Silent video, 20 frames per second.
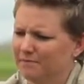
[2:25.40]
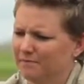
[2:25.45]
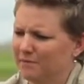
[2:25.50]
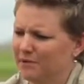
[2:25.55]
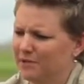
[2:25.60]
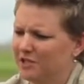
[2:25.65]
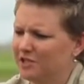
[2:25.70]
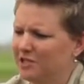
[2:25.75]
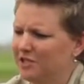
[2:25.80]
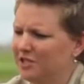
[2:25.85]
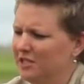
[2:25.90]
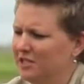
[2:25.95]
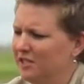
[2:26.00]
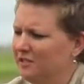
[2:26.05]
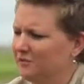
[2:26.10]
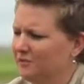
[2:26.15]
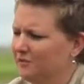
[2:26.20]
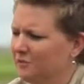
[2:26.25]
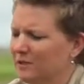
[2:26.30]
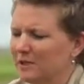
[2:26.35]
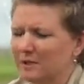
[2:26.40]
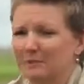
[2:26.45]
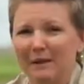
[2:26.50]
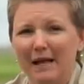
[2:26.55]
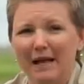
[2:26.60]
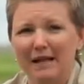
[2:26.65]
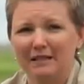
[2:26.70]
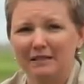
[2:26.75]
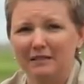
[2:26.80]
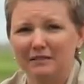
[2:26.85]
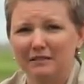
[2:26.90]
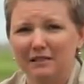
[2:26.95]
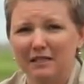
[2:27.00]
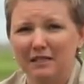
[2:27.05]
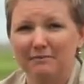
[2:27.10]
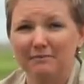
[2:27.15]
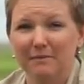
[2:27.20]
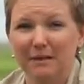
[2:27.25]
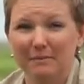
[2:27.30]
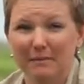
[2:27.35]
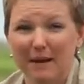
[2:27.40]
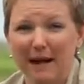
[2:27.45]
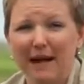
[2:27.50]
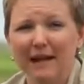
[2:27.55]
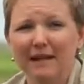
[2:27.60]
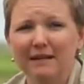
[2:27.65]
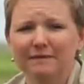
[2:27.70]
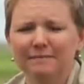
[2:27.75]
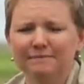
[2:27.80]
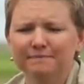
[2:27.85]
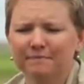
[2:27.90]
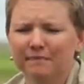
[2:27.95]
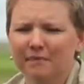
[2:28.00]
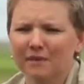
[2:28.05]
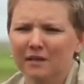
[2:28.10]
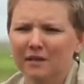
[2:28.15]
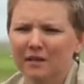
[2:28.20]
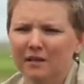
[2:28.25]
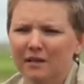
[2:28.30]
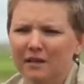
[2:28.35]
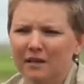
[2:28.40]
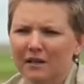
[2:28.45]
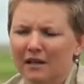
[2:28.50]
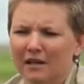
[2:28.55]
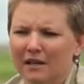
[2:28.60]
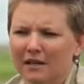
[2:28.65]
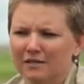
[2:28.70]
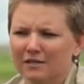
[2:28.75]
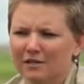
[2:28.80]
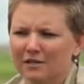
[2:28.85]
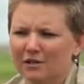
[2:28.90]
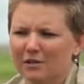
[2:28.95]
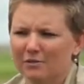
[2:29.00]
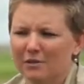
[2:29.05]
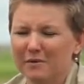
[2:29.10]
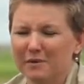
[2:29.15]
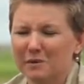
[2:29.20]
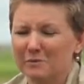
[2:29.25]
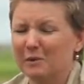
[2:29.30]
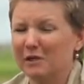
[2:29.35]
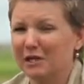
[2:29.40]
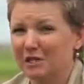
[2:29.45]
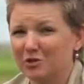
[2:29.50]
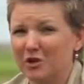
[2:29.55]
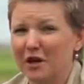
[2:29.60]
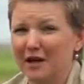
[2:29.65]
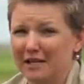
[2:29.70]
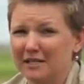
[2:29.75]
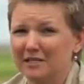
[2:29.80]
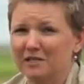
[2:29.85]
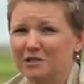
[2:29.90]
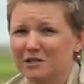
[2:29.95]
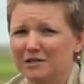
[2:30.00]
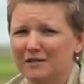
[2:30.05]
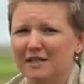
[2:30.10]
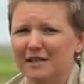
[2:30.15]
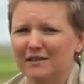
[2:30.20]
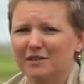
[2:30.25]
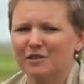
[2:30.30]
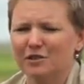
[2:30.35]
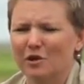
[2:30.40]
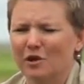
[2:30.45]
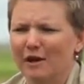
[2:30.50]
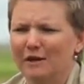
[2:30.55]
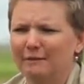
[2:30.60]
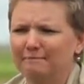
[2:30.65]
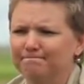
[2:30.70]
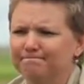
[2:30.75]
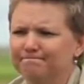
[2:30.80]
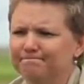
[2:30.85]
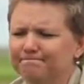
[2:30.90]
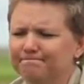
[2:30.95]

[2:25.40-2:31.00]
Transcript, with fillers: positioned in was planted in mid-May into what was pretty dry conditions at the time.